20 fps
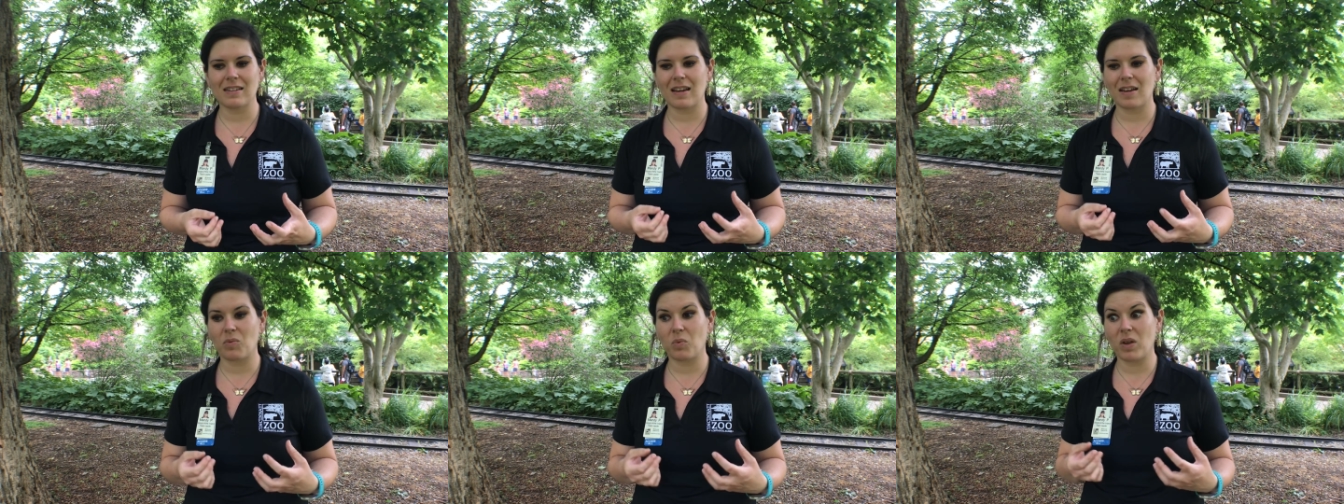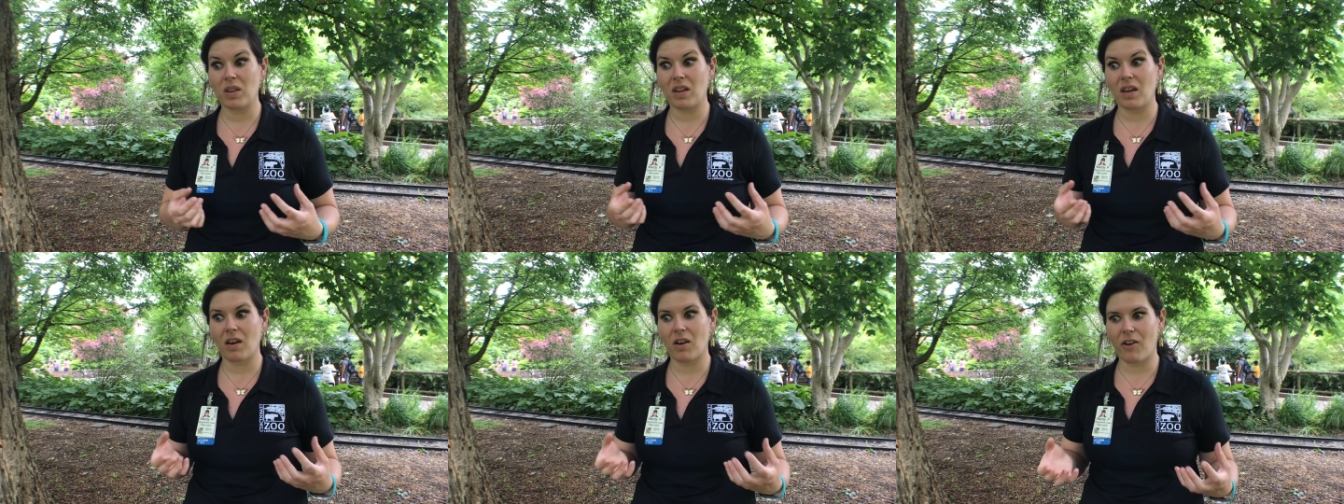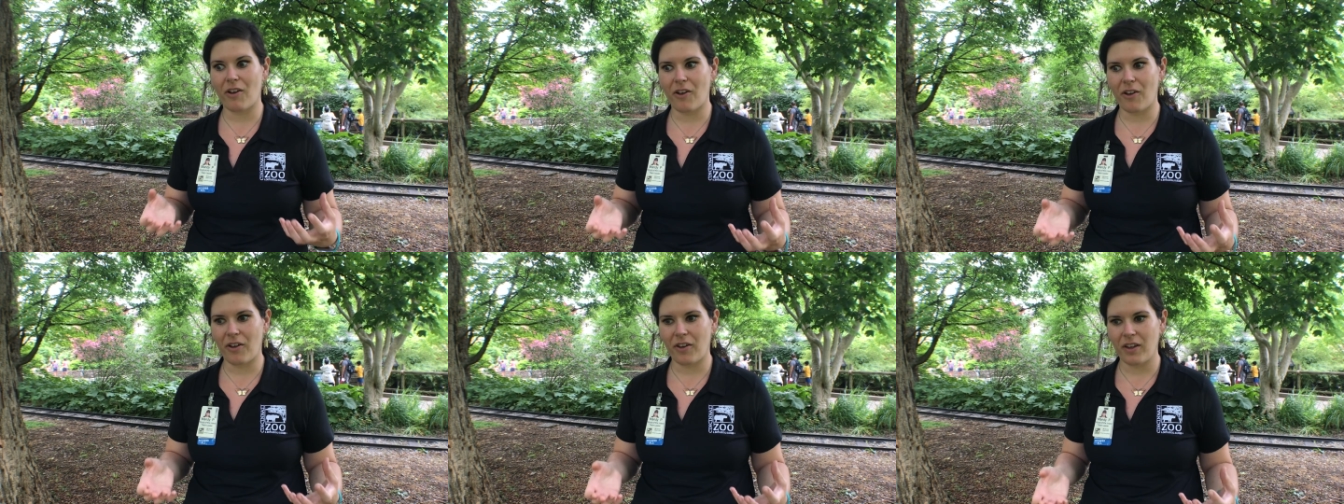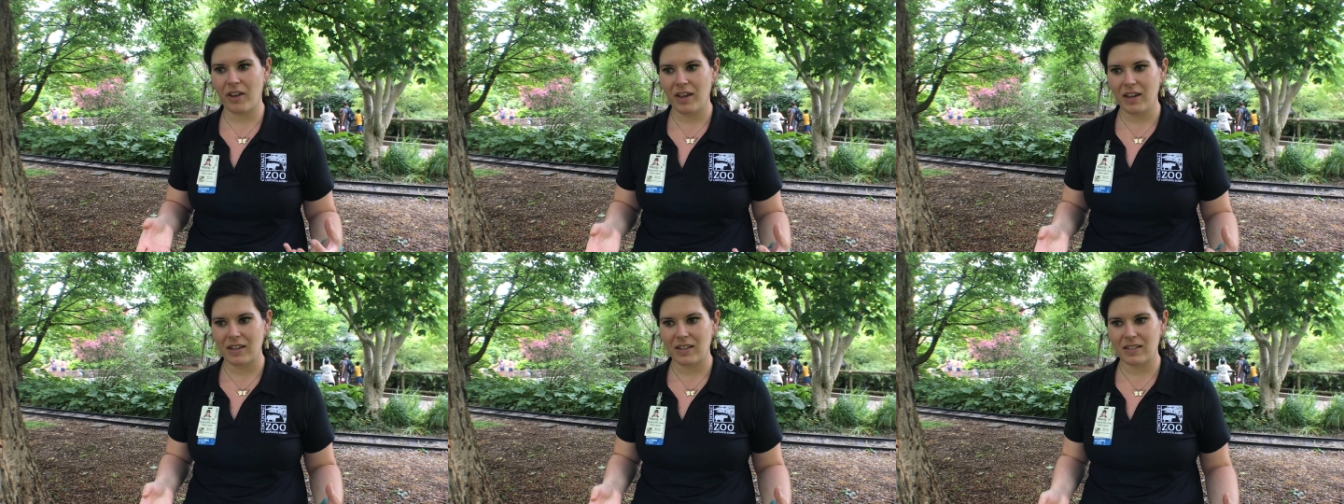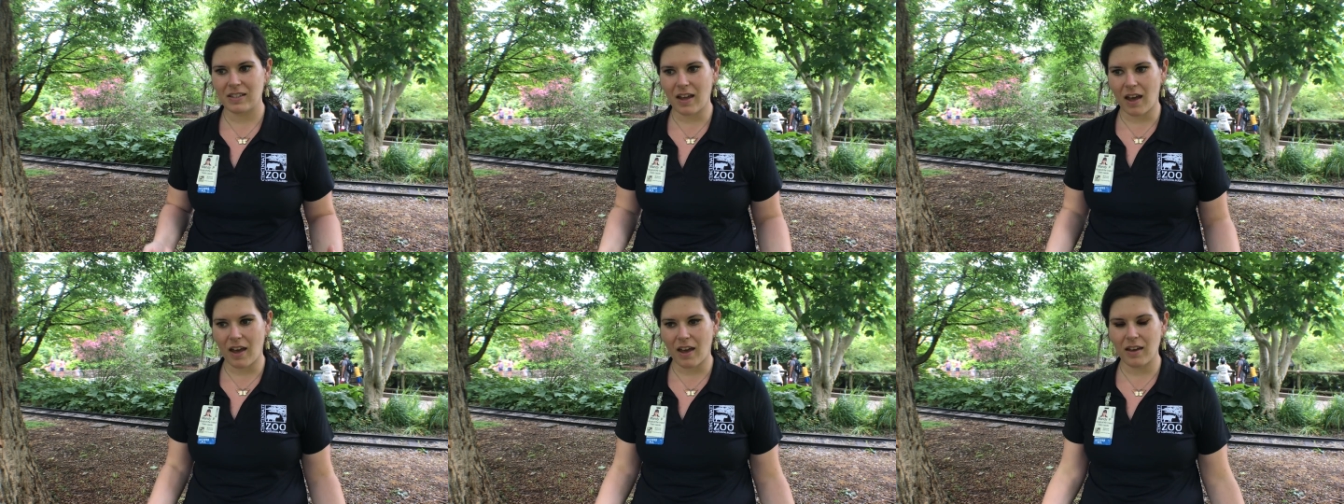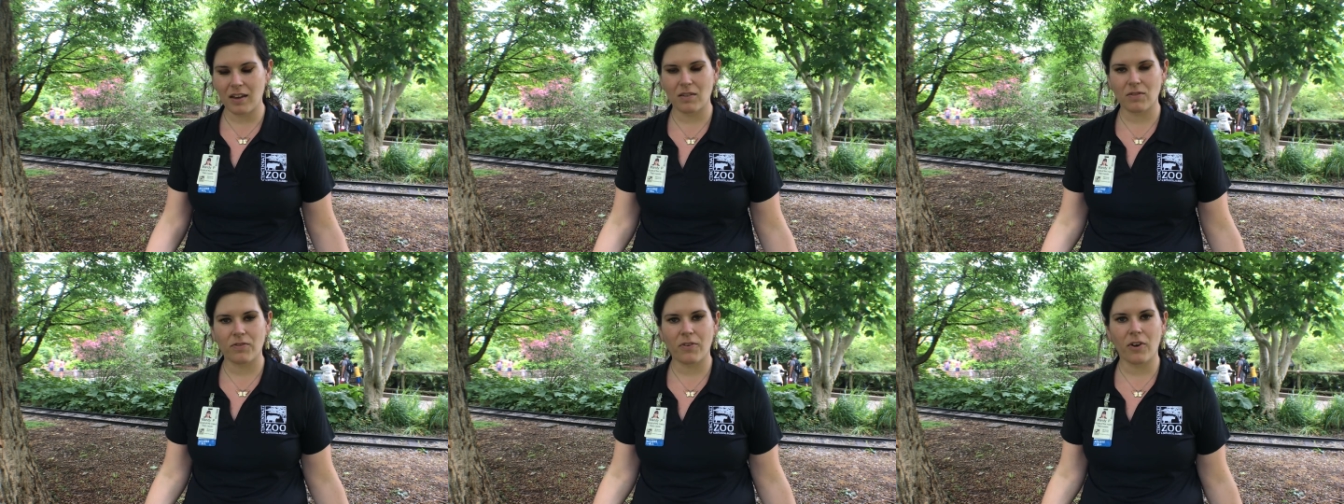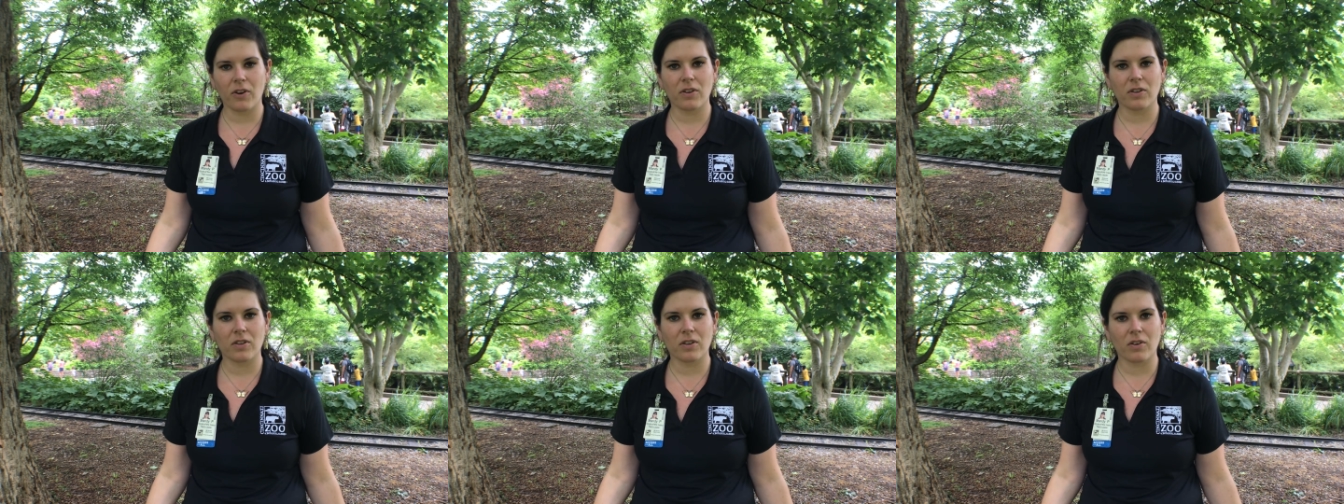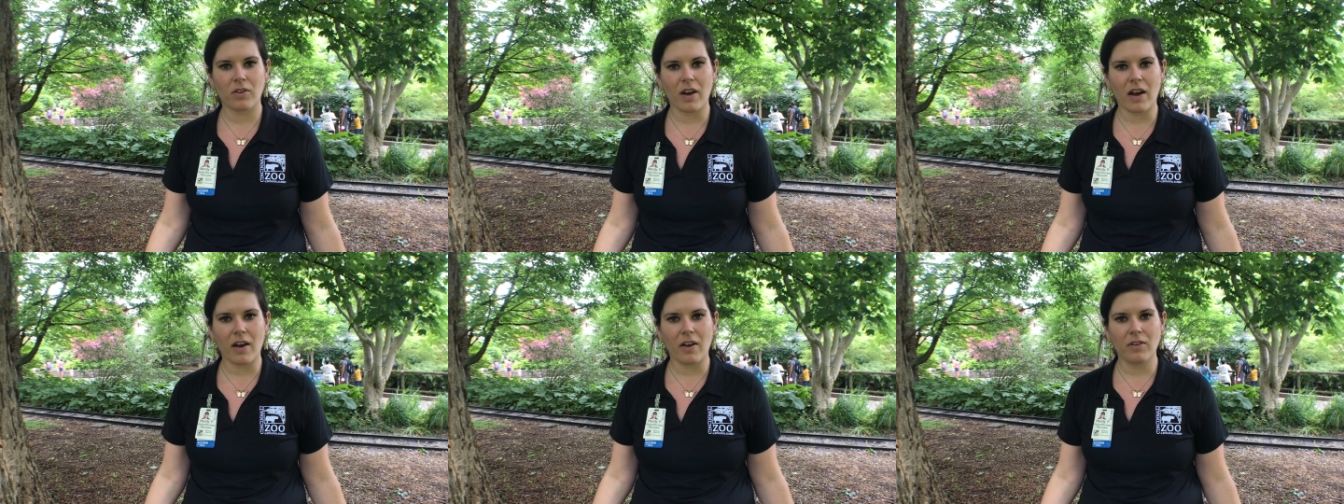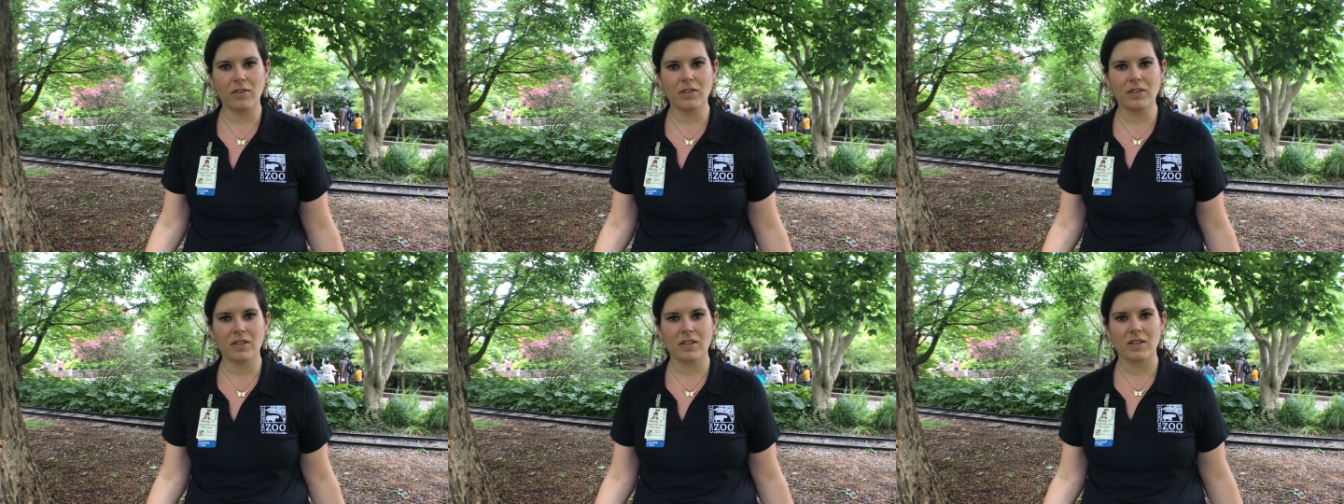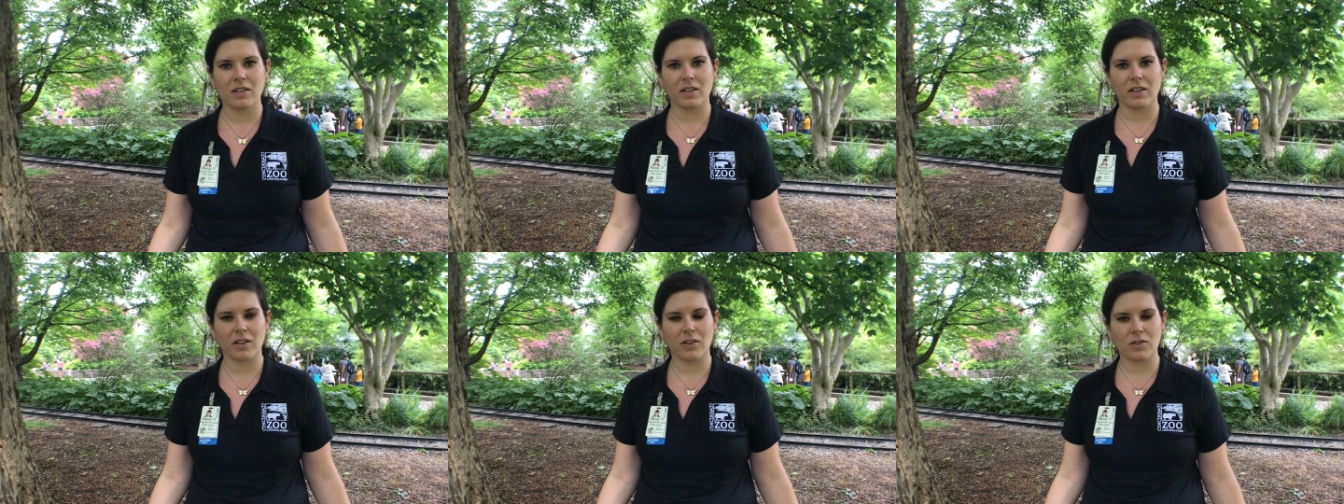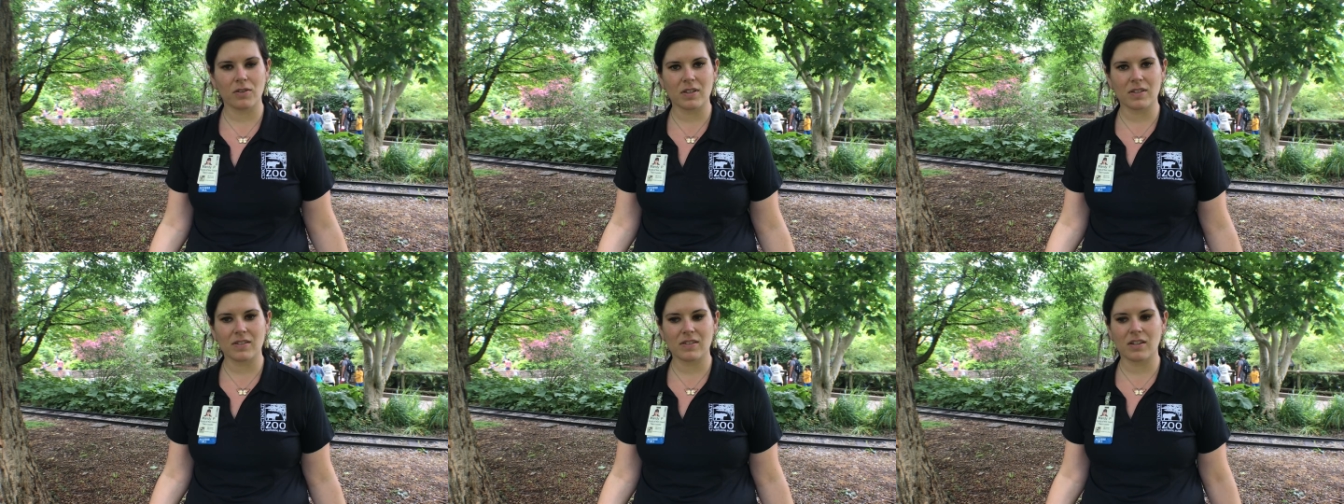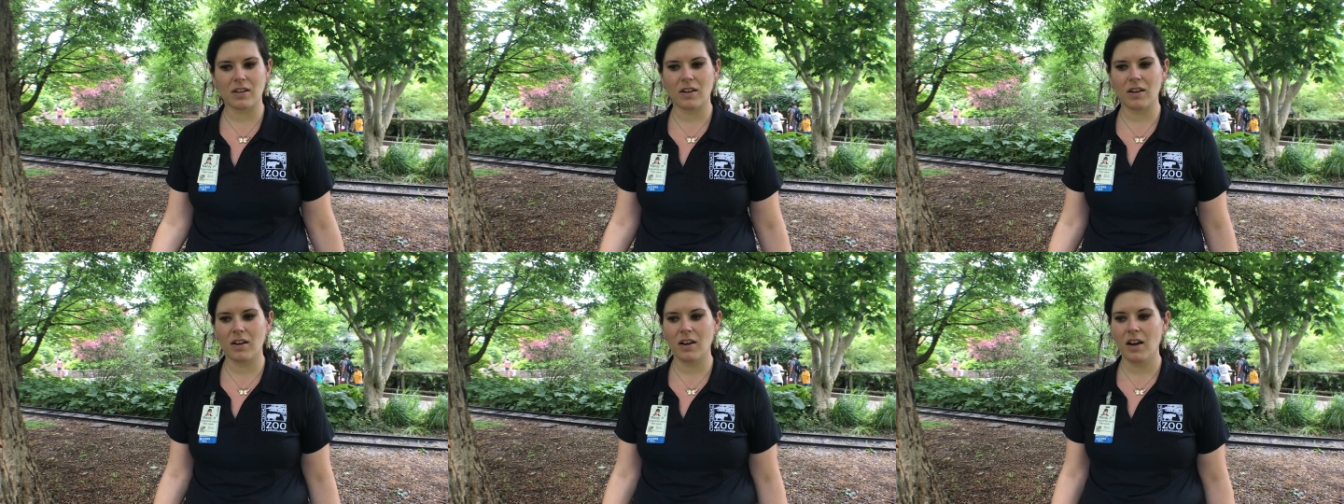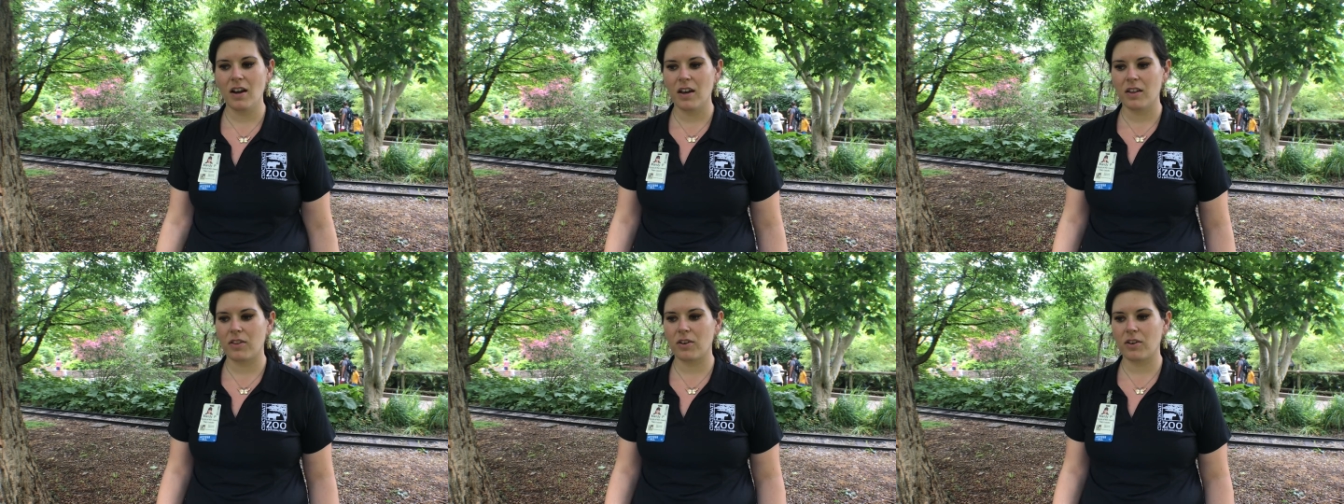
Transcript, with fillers: and when they all die and fall to the ground later this year,